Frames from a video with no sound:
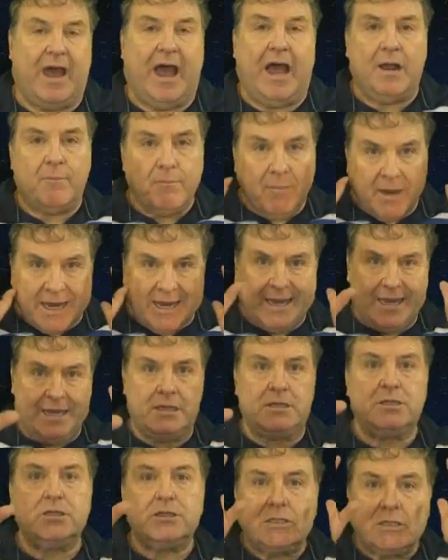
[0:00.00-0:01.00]
and
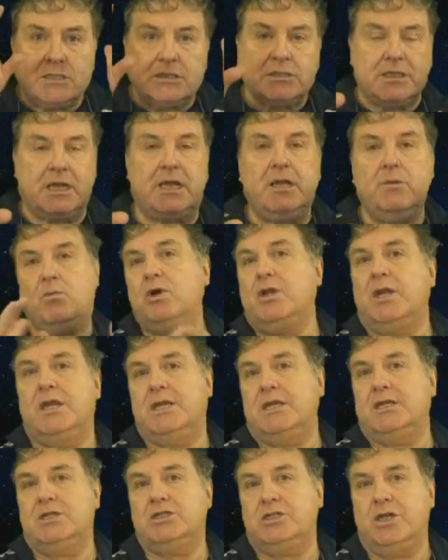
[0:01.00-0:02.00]
begin to see what it
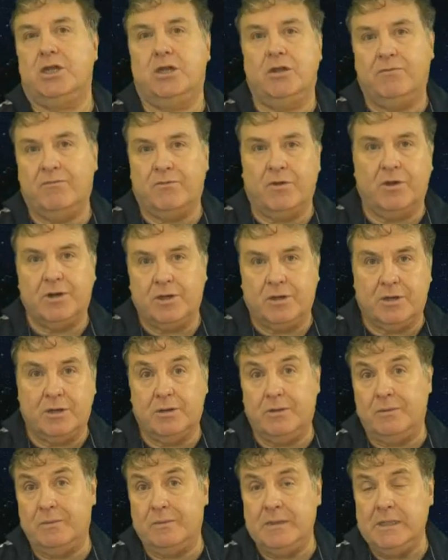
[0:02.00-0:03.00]
is that you've got to
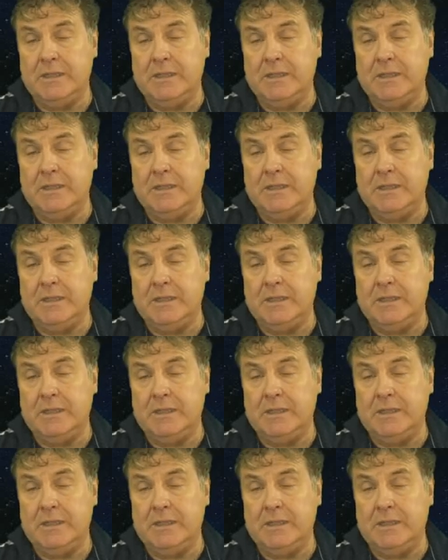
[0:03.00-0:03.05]
do.